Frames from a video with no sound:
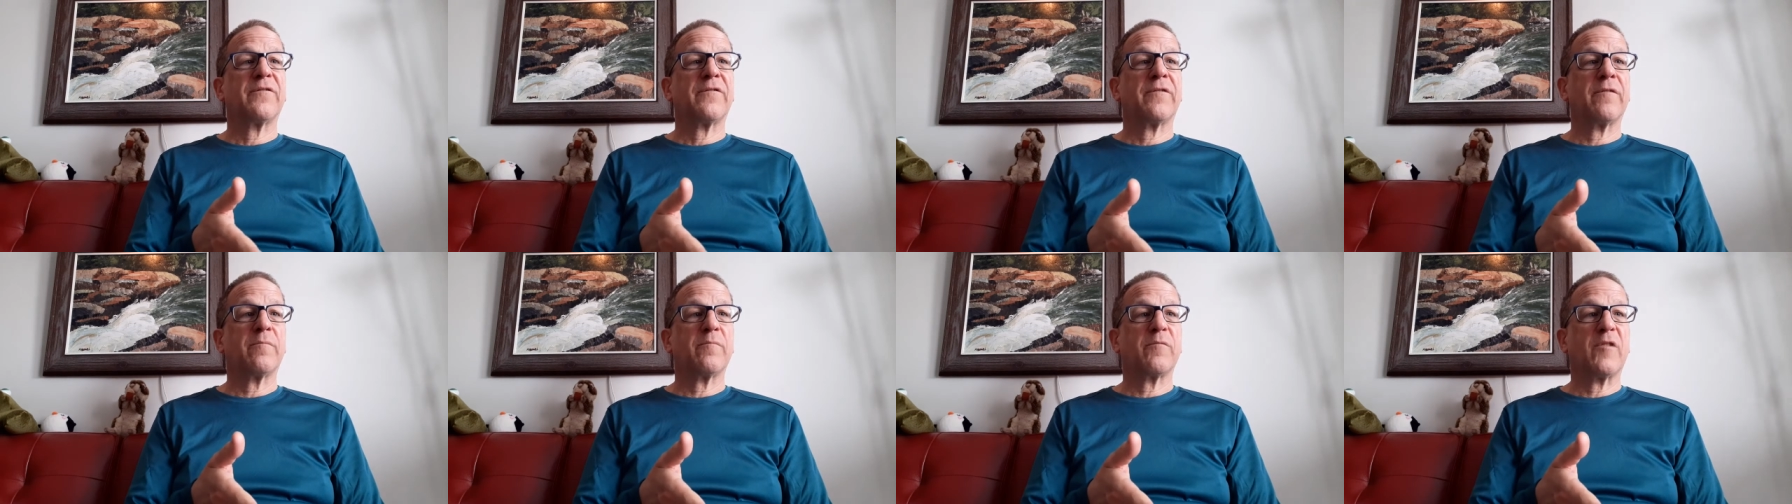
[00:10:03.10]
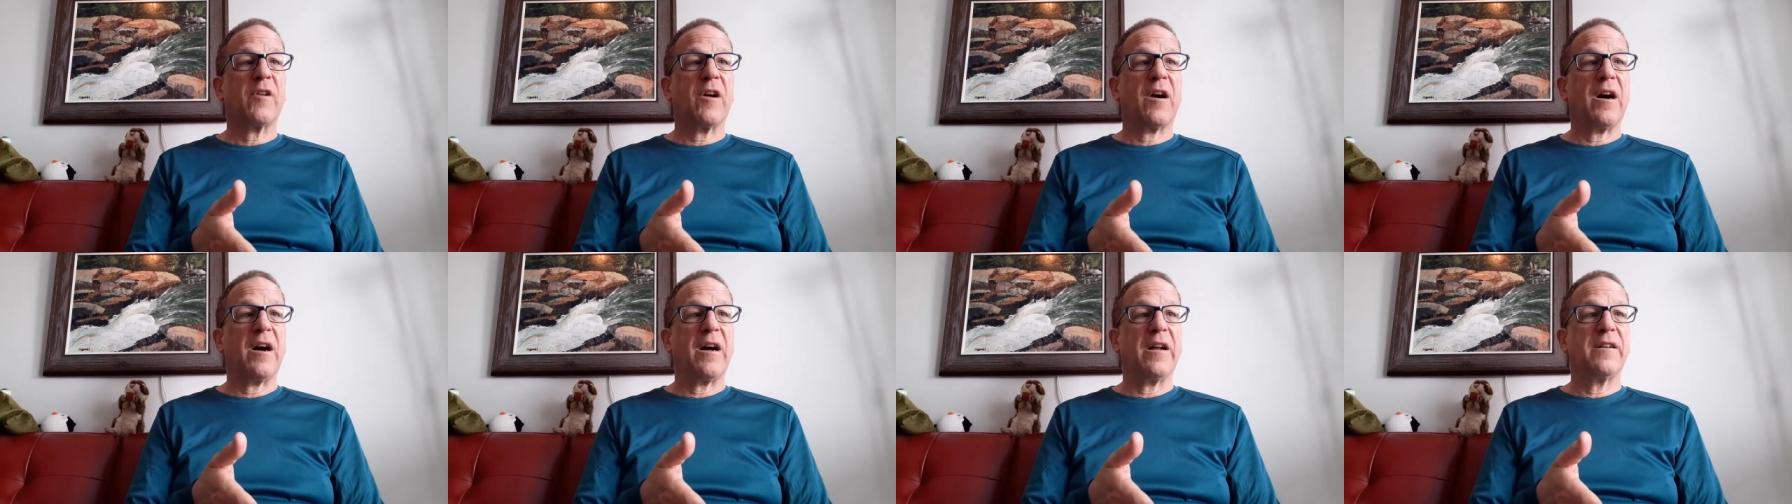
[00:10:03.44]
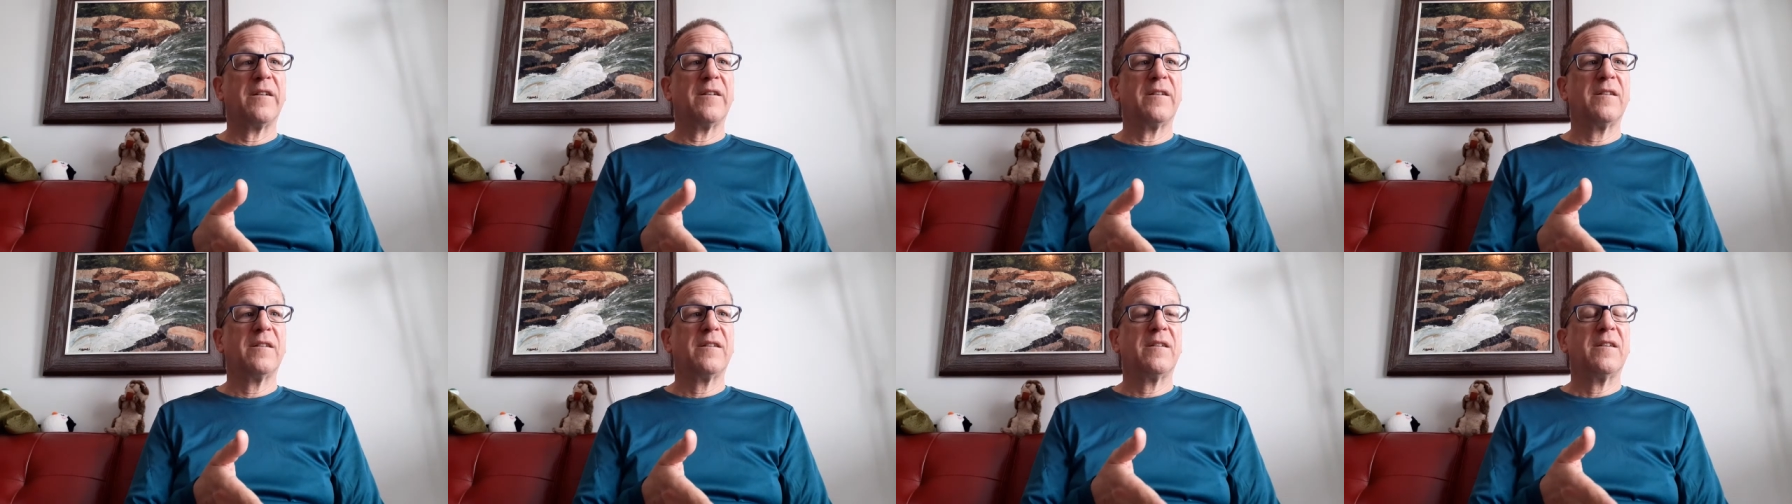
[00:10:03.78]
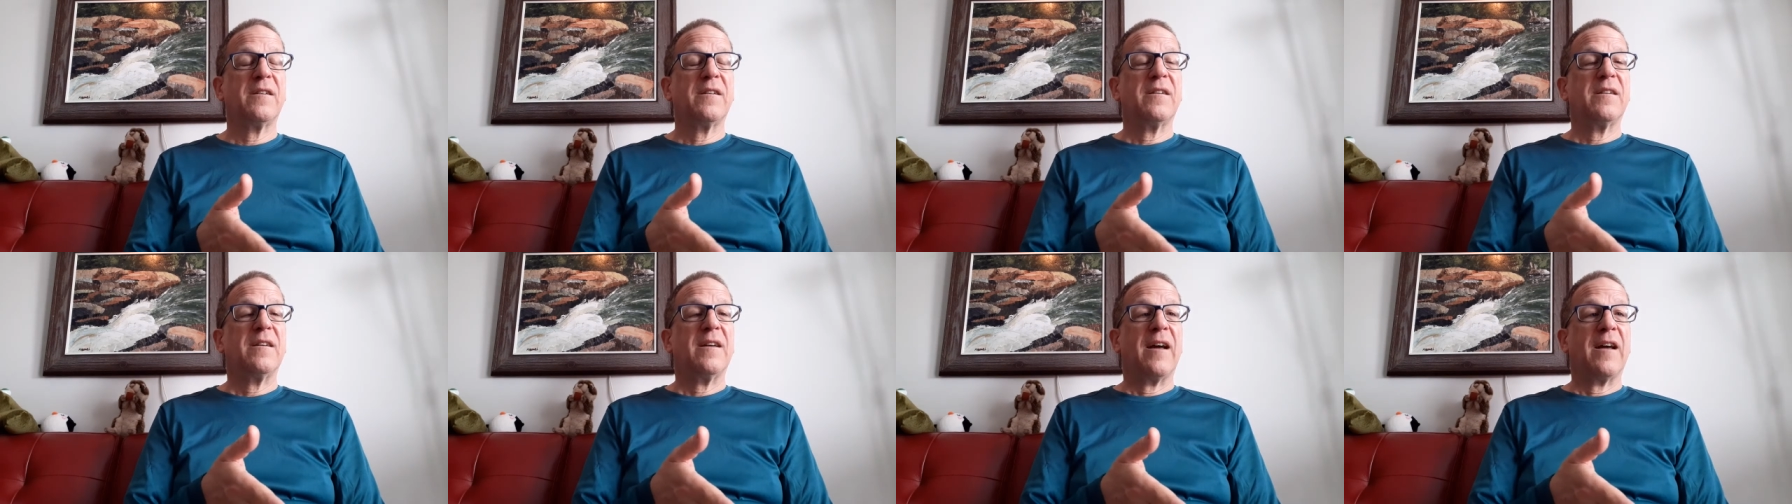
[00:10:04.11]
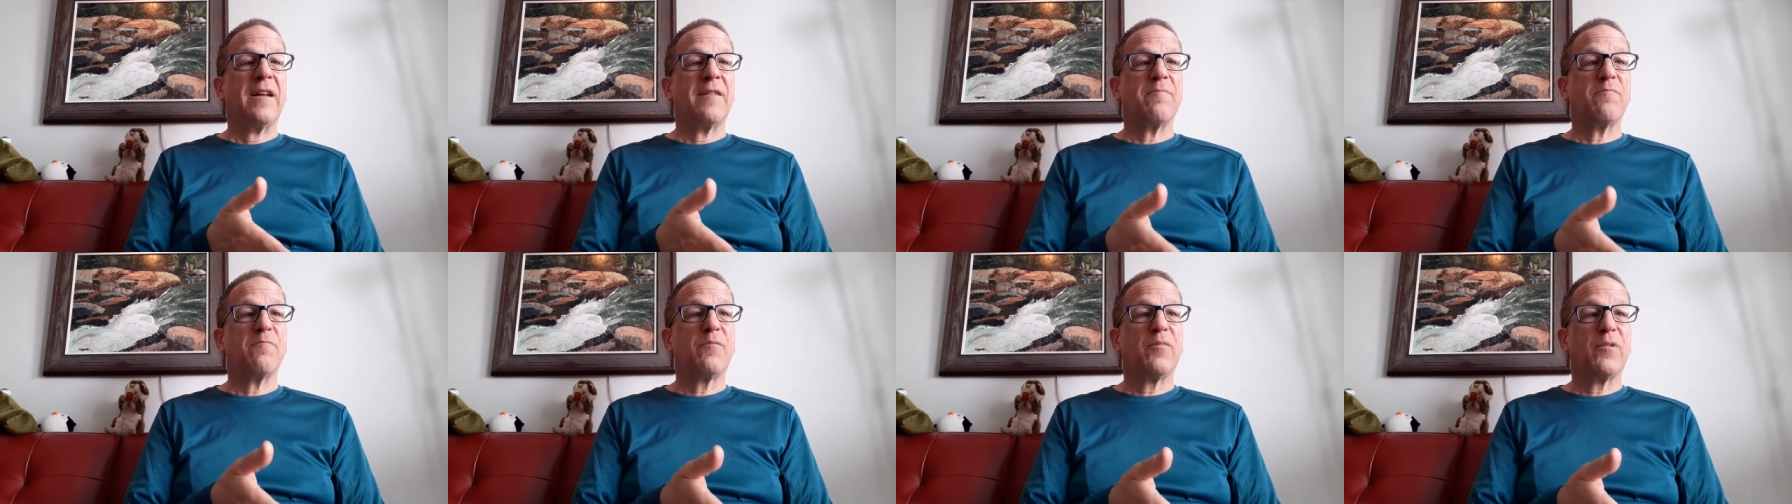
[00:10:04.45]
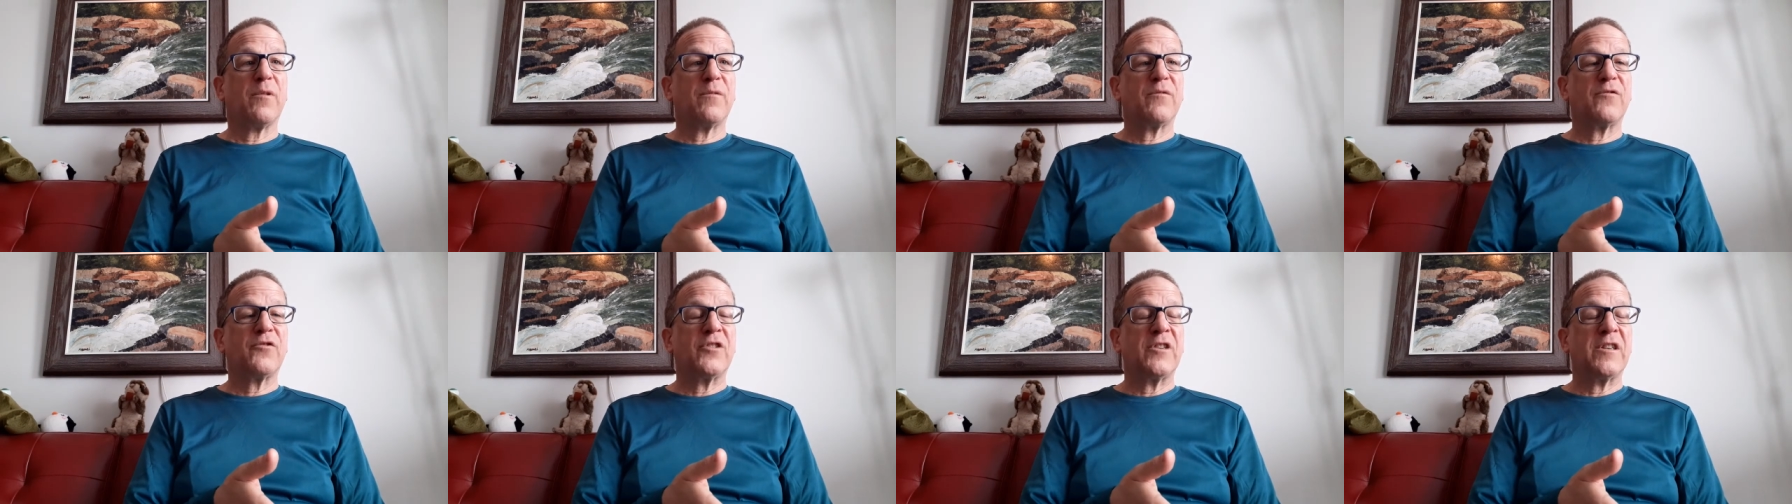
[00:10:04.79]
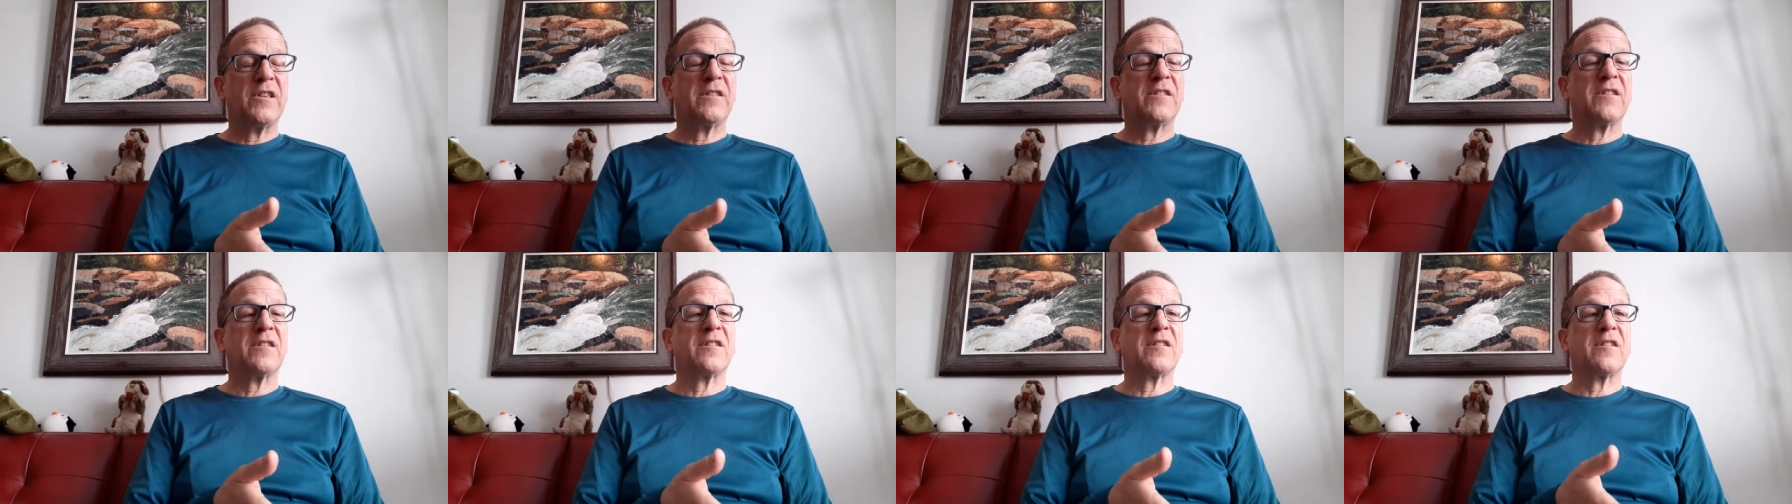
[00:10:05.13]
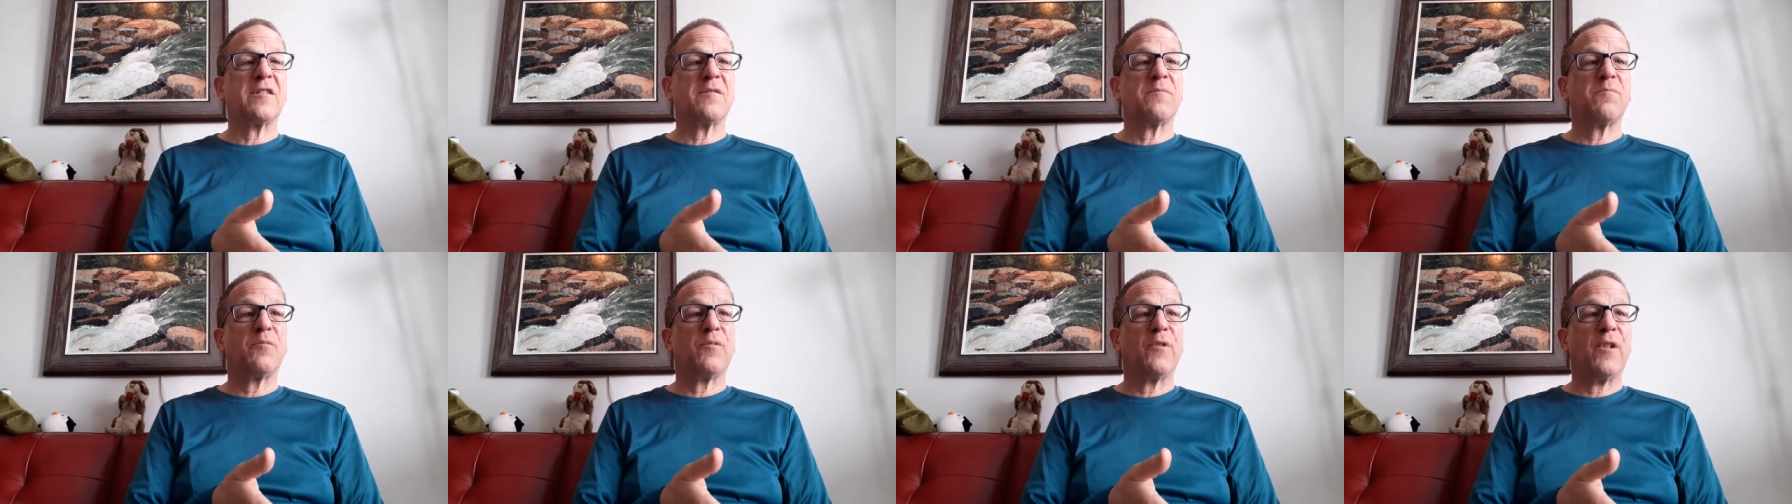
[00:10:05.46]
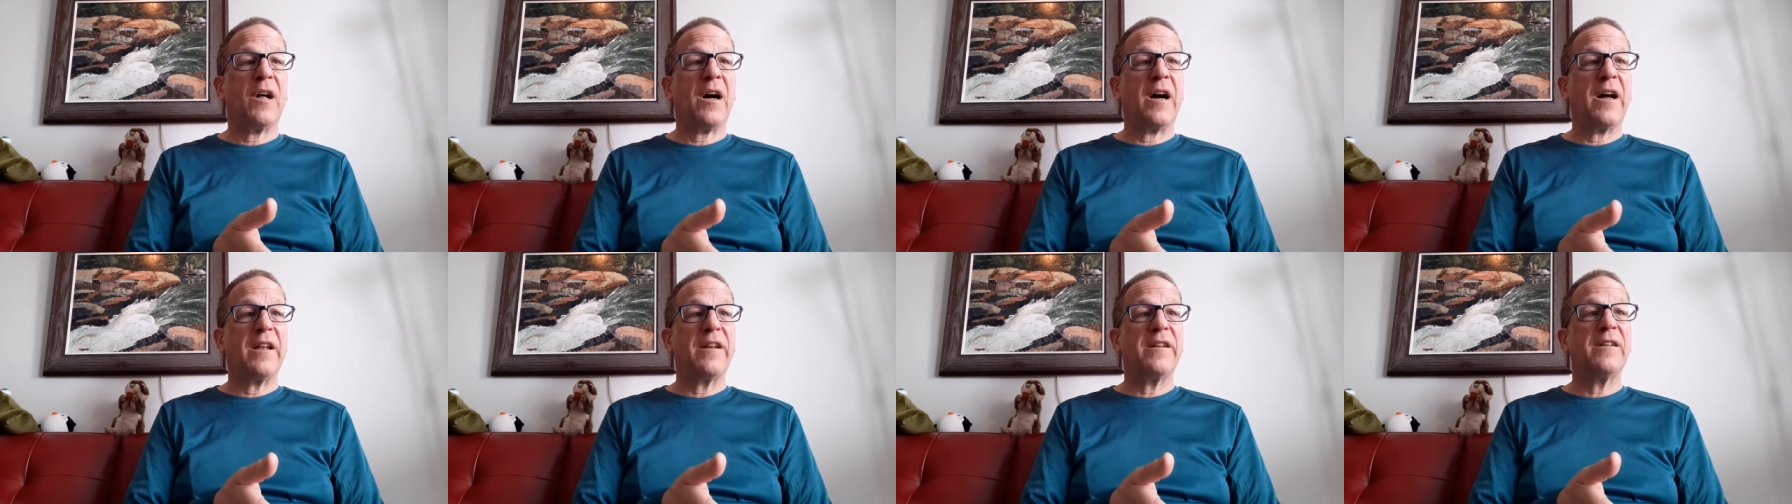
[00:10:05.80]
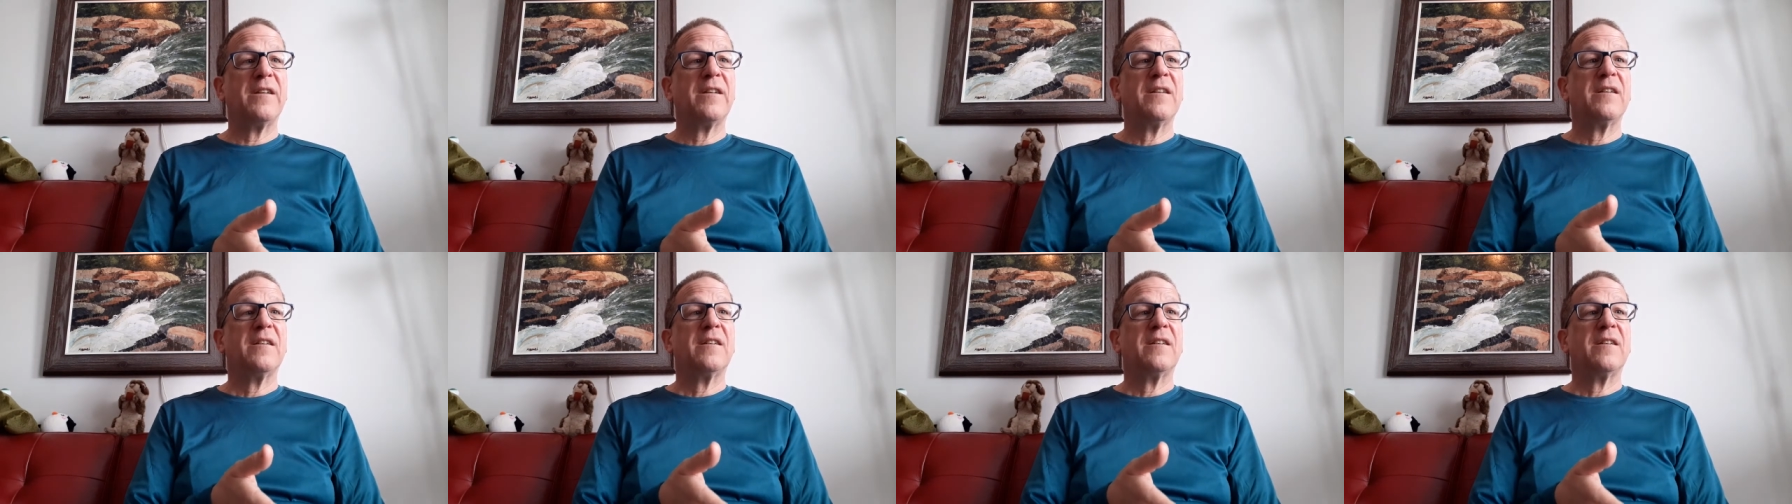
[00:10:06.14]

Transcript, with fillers: from God. And Jesus' blood